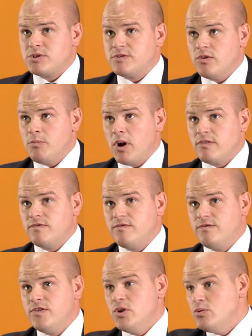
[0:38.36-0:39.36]
for my
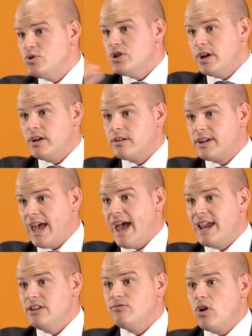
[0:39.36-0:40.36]
future
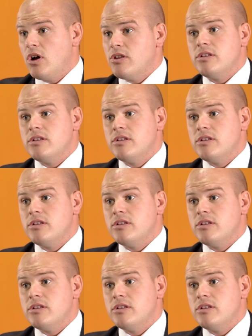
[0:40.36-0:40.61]
gain rather